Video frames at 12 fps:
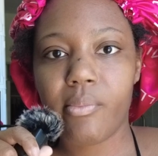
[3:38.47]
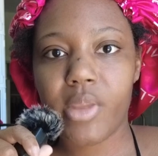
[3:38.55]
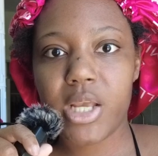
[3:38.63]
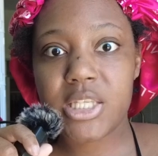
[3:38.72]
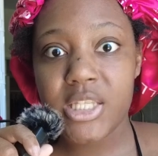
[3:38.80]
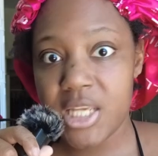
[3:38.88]

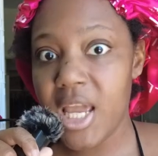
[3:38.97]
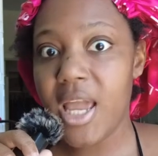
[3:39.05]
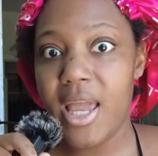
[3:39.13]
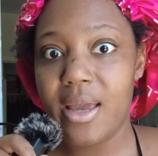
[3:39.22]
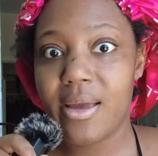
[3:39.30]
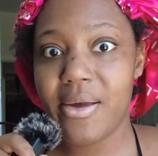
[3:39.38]

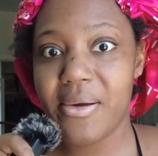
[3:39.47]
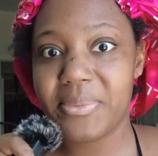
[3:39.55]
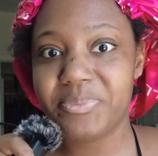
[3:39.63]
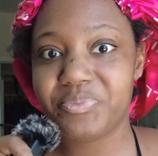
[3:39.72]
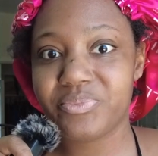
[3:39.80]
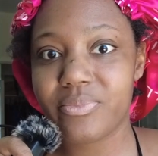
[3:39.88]
sick.
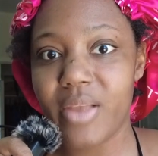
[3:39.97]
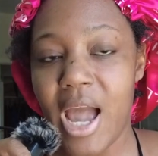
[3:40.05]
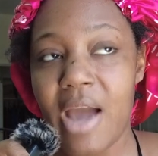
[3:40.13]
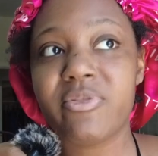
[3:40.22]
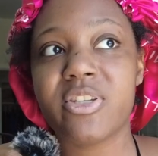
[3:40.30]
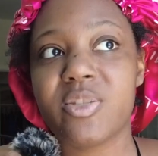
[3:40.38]

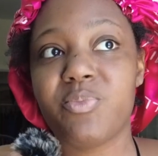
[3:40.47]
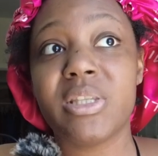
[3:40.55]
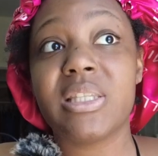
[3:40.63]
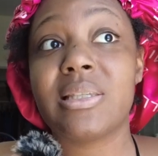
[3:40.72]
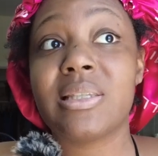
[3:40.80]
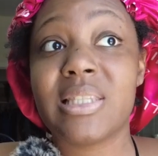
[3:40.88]
I've just been
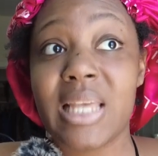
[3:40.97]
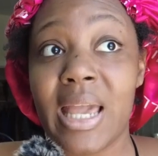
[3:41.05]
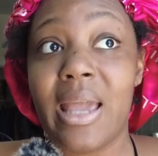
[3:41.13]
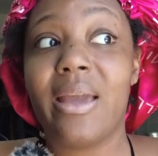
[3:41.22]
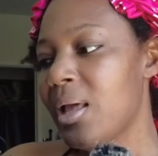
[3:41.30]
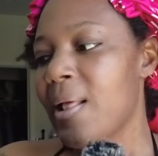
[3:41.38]

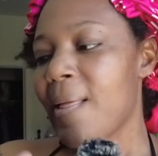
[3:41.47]
sick.